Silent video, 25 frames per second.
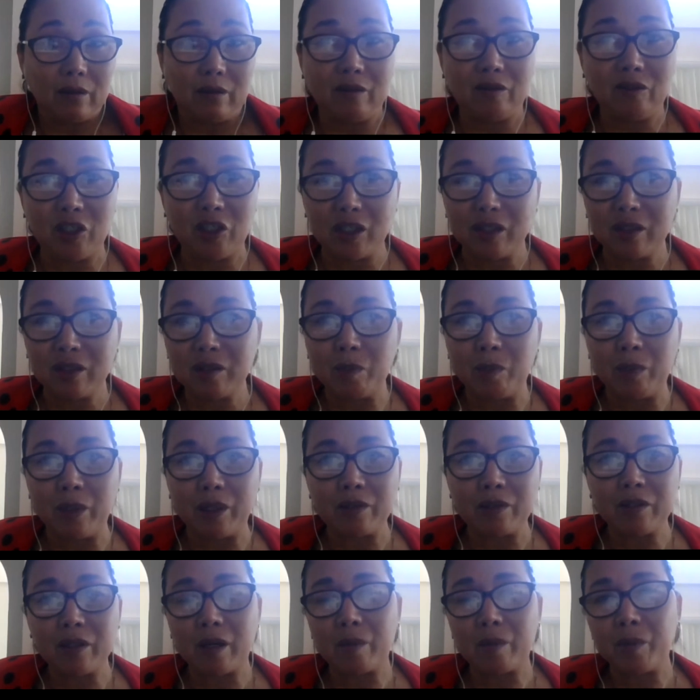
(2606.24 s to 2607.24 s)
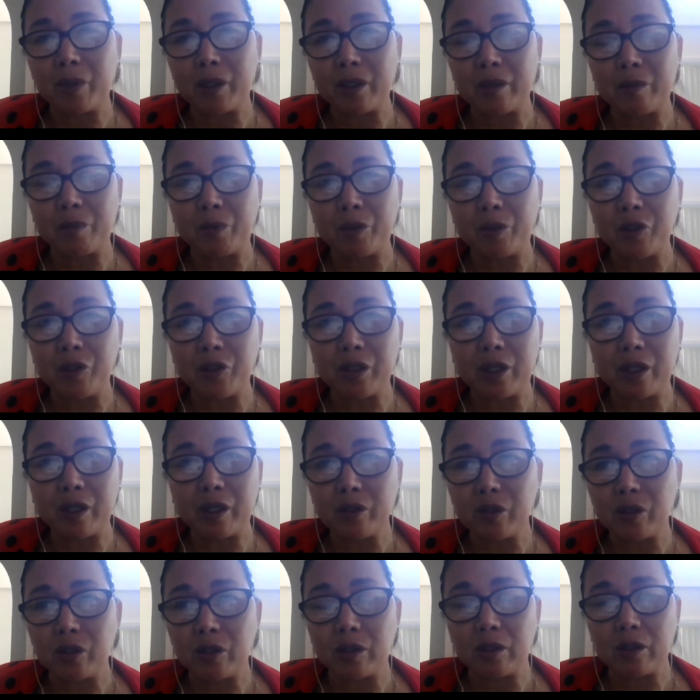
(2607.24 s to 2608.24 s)
just builds up on
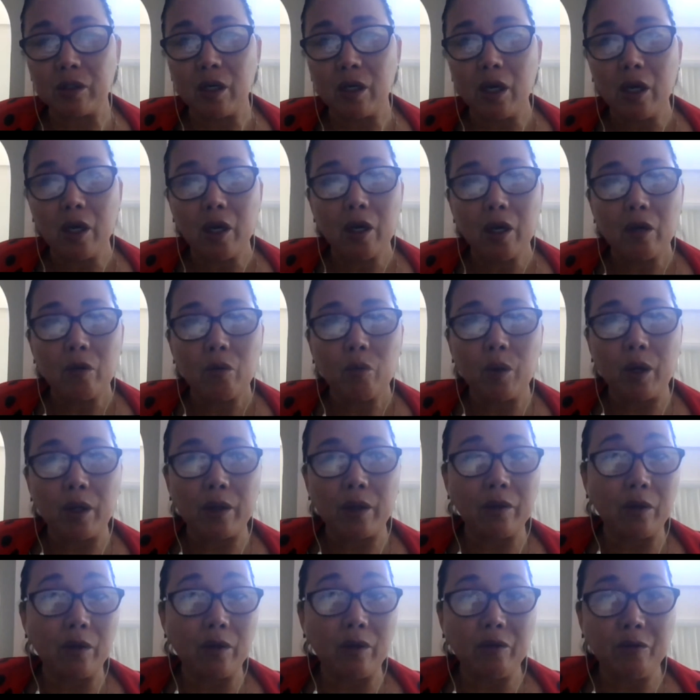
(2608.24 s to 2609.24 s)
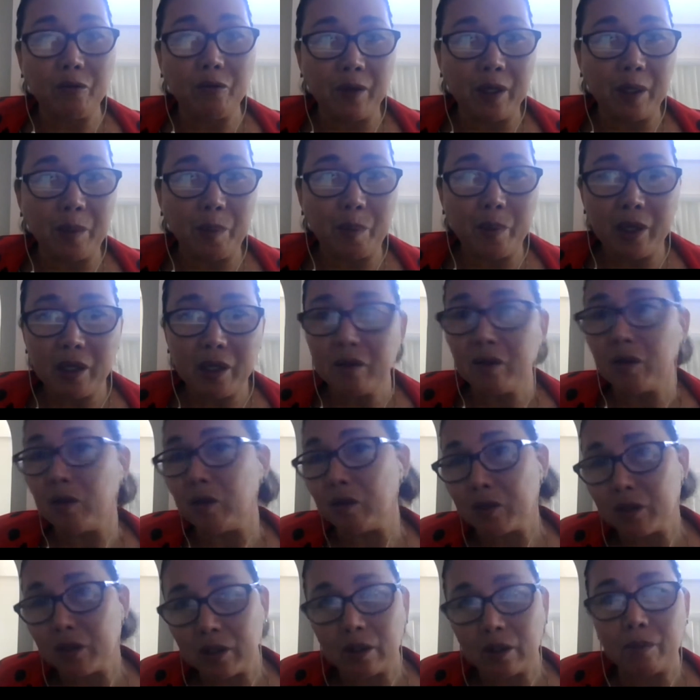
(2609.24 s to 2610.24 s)
appreciation. Whether you flip it, you
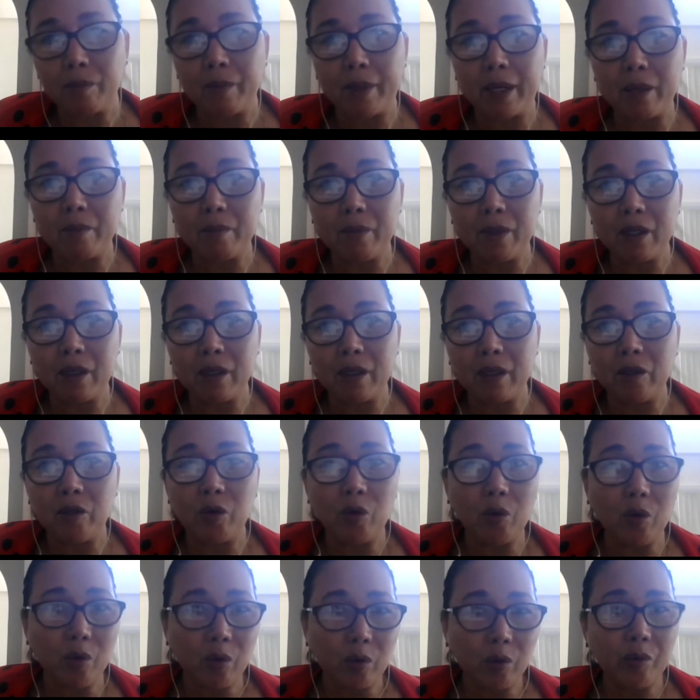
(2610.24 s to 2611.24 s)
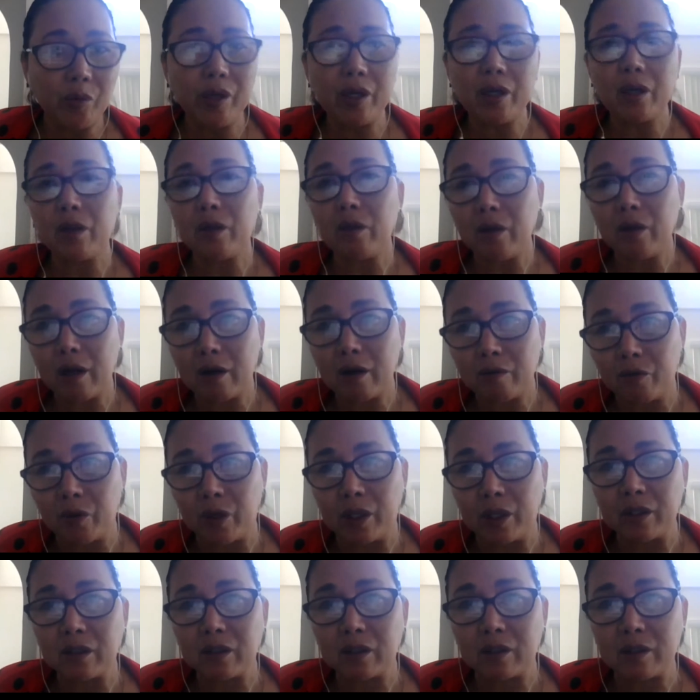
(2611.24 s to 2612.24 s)
still make money. You hold it, you have
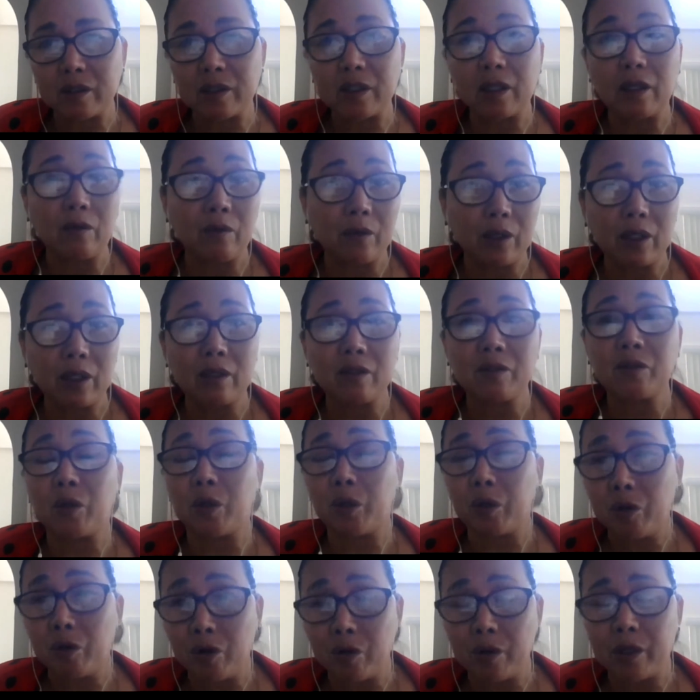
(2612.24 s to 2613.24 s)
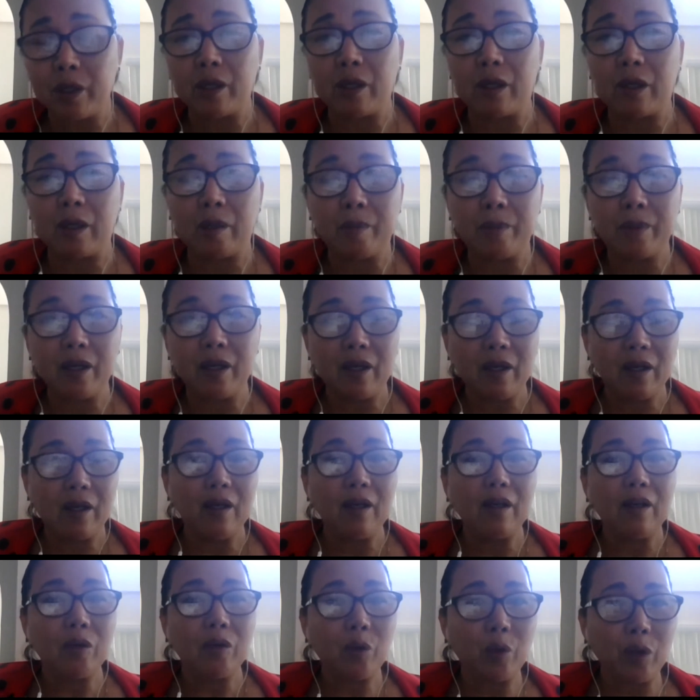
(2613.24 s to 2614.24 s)
rentals, and rentals are going up.
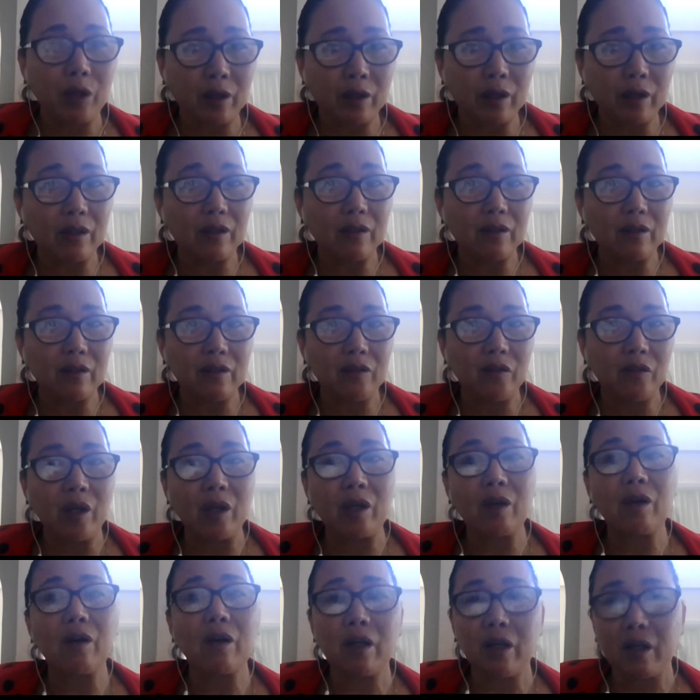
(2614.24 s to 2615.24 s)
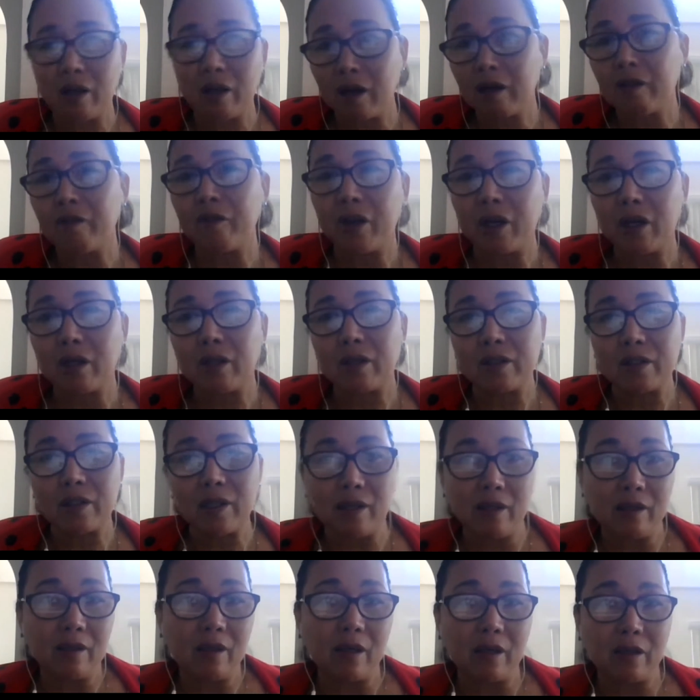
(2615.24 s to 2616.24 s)
There are a lot of areas
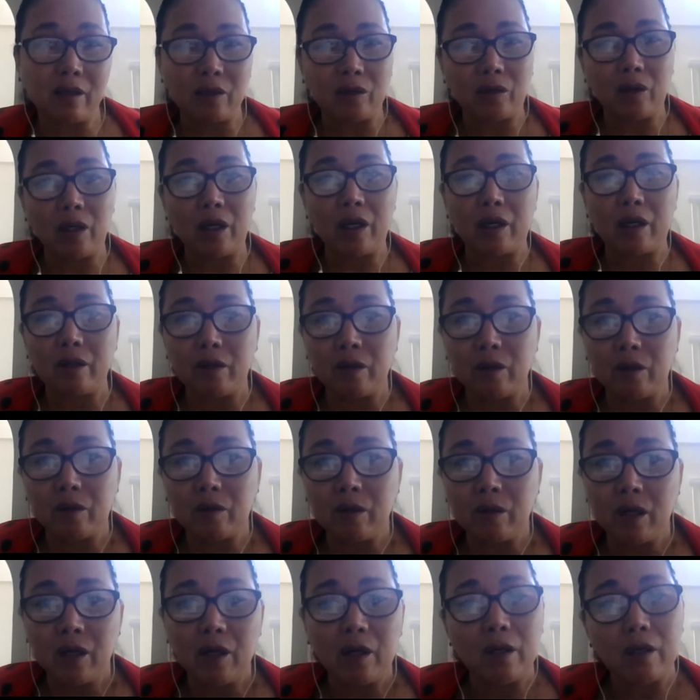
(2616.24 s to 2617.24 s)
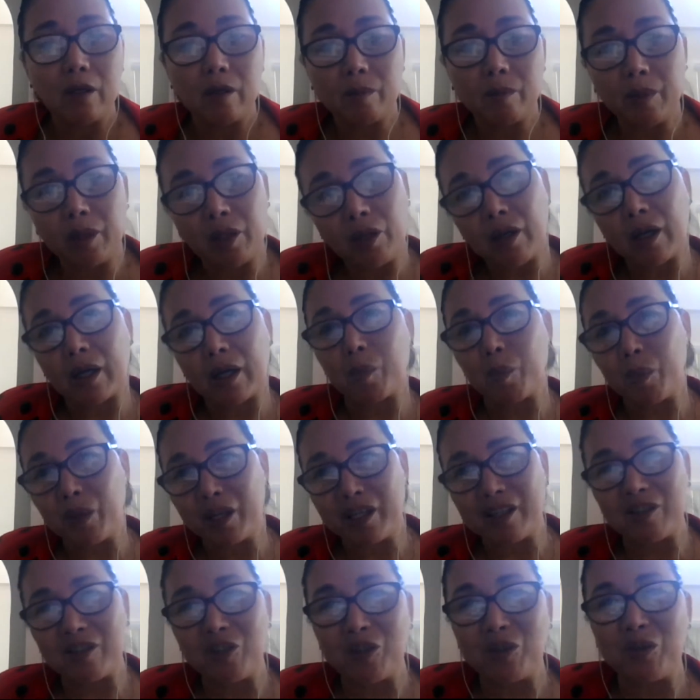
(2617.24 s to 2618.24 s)
like that in Orlando, but you got to pick
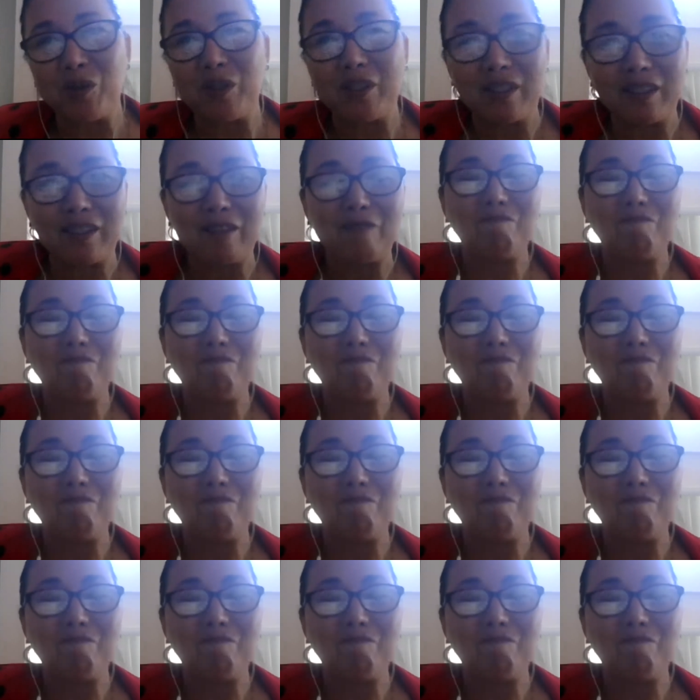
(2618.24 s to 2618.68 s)
and choose.